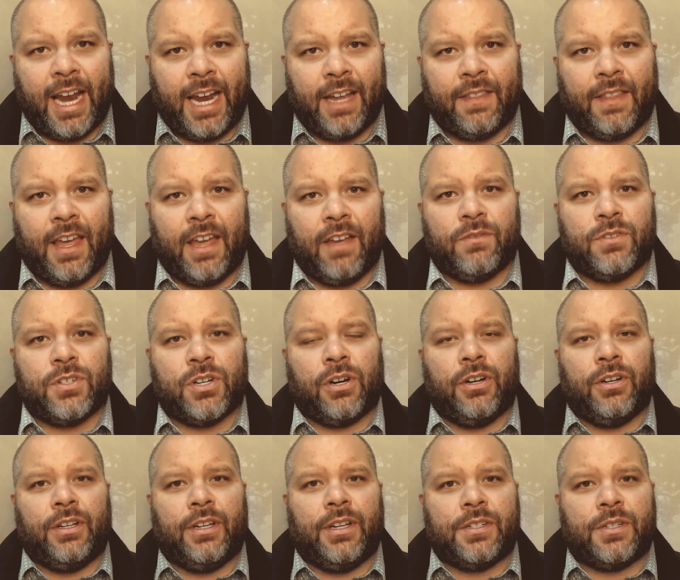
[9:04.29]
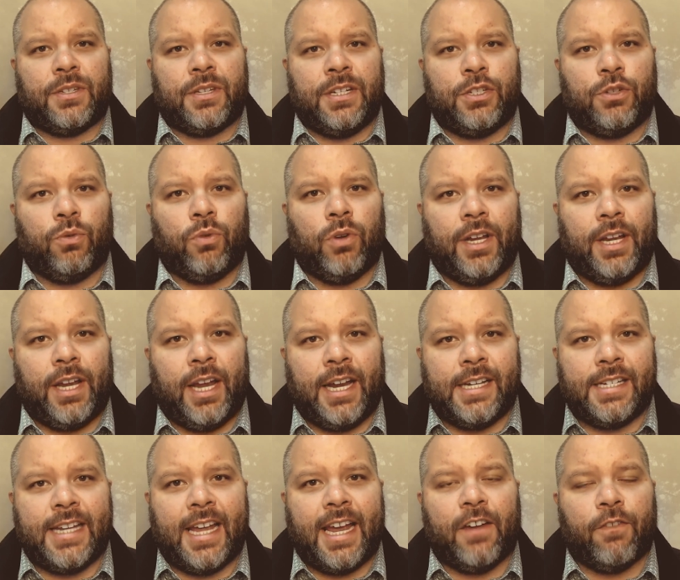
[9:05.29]
They have turned this into a
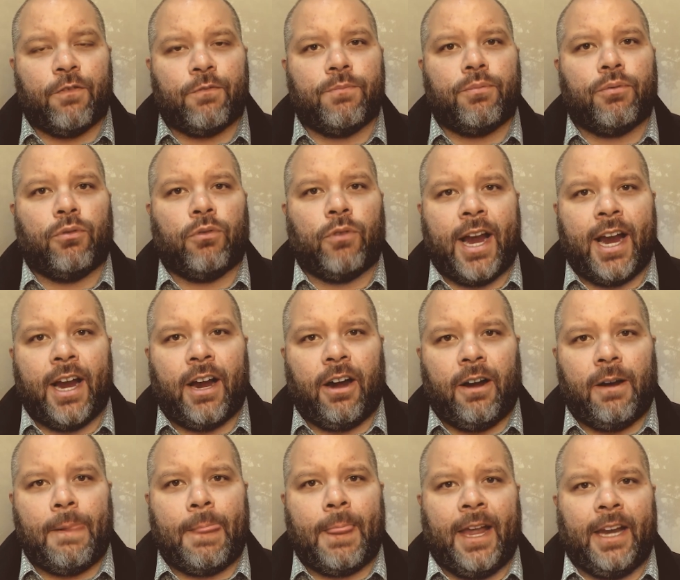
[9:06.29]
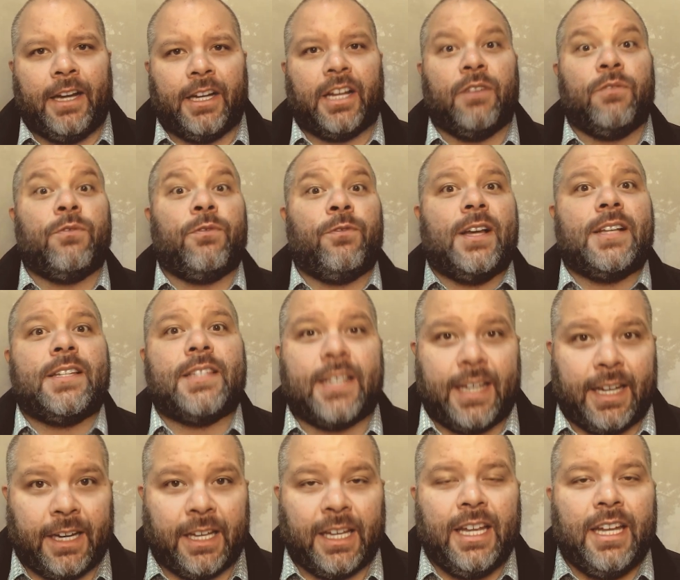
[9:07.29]
day of prayer and
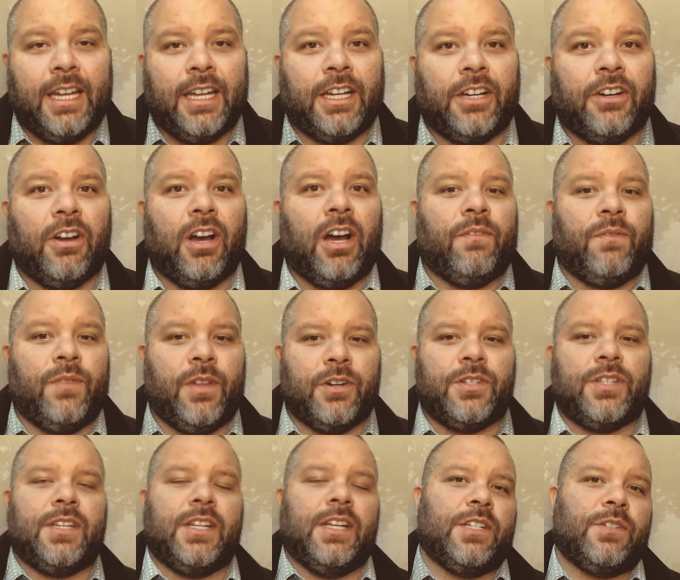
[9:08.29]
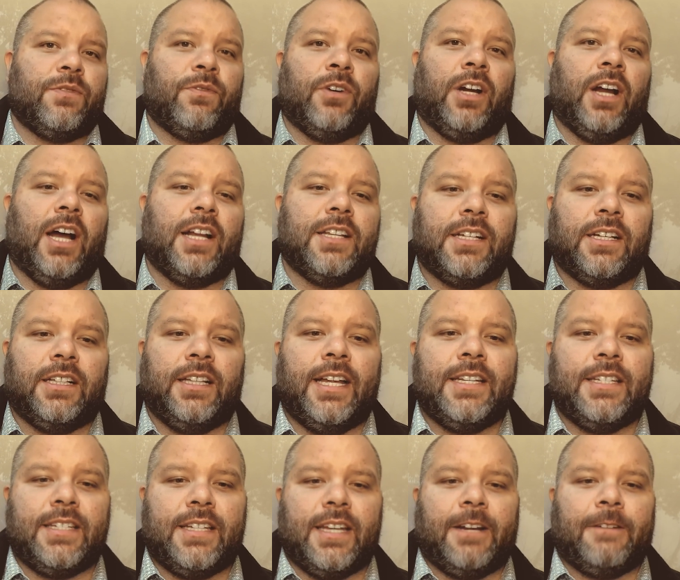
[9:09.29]
confessing, of their sins for God's
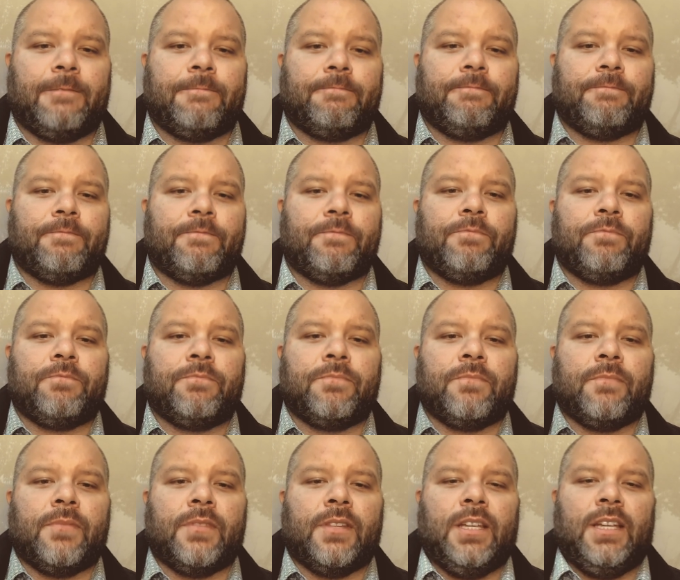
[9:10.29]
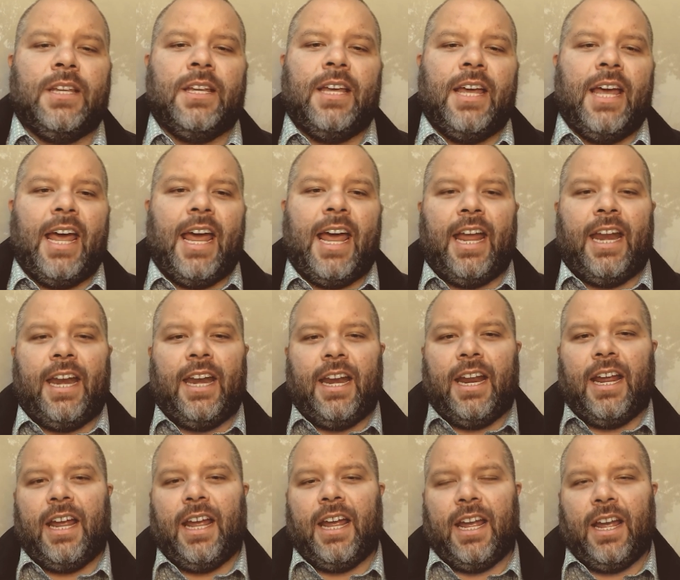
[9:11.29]
cleansing. And
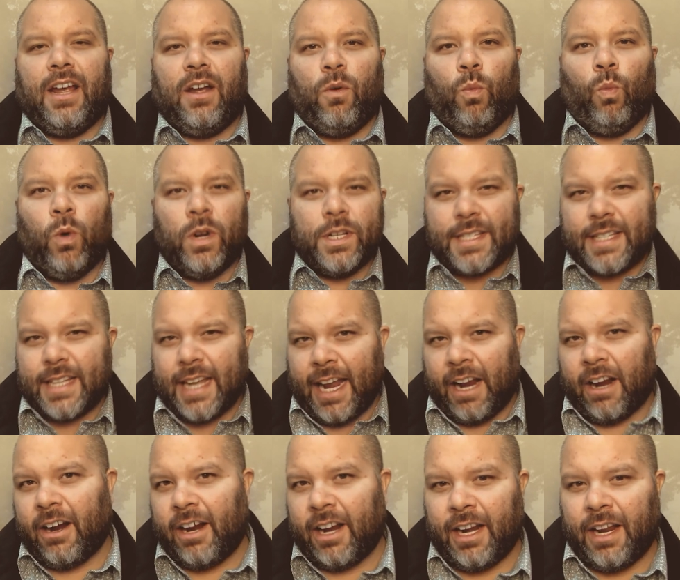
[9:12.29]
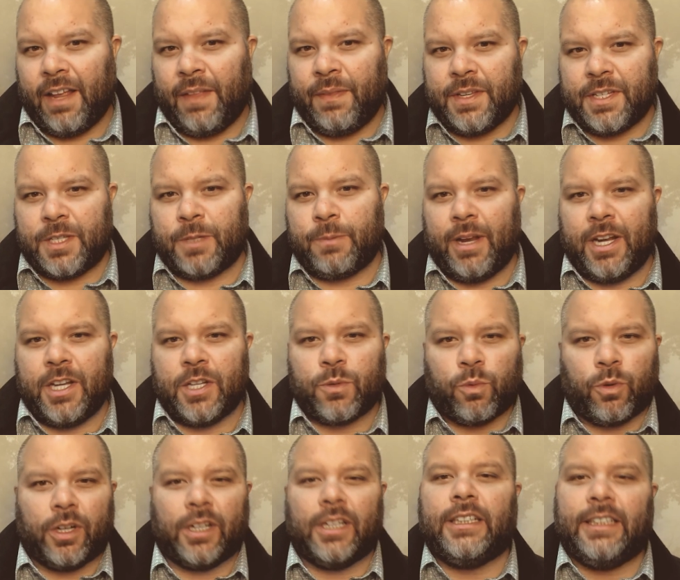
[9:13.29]
once Aaron and the space
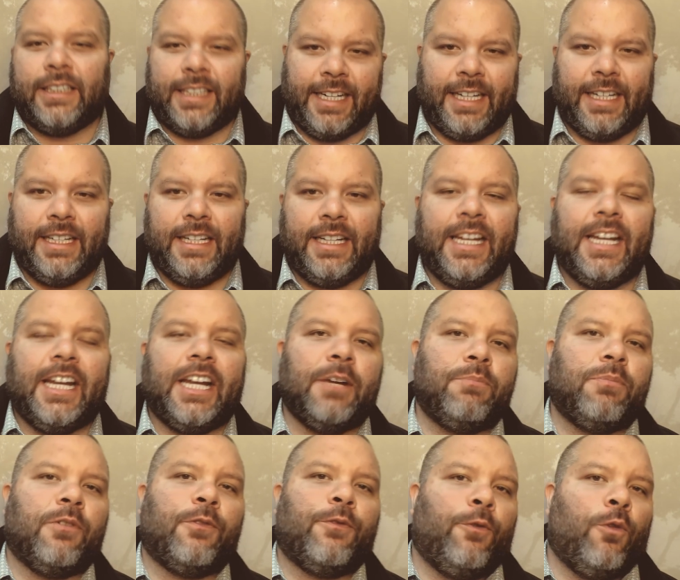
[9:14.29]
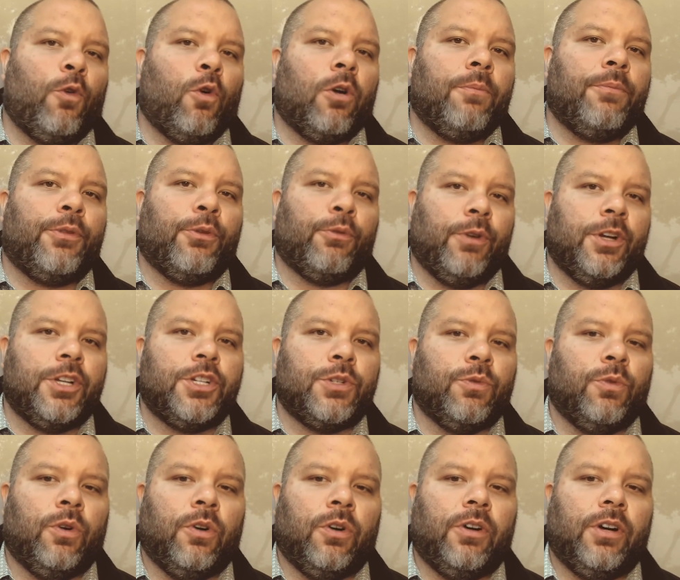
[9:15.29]
were clean, he could perform the
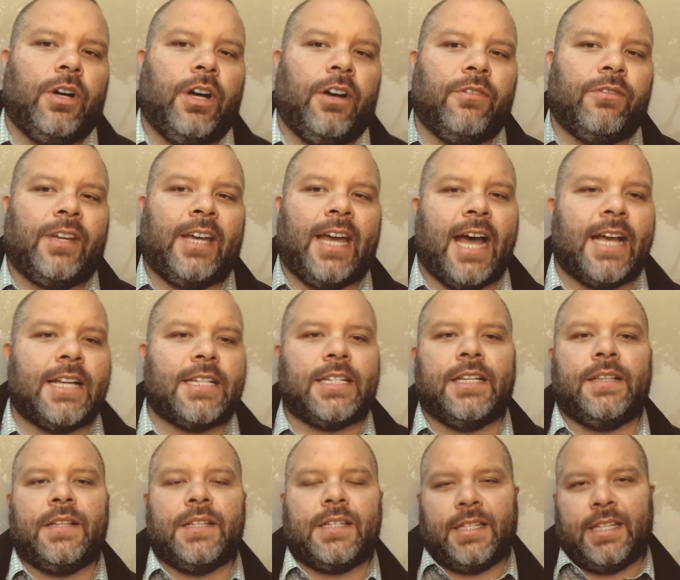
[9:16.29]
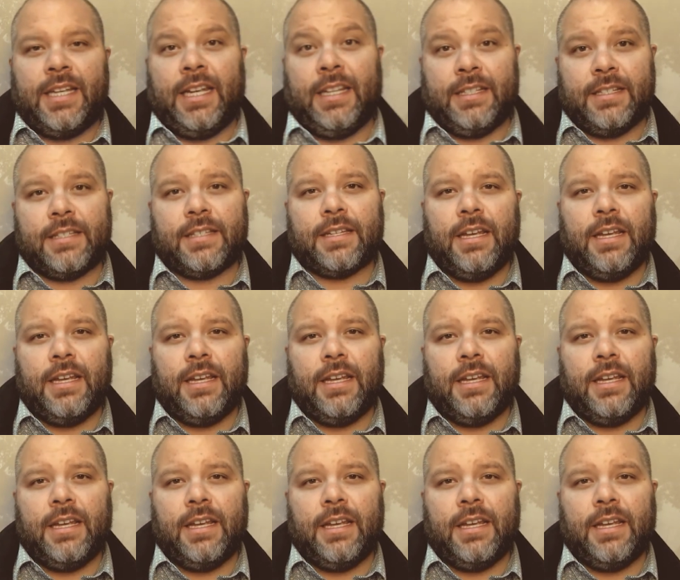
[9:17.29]
ritual of casting the sins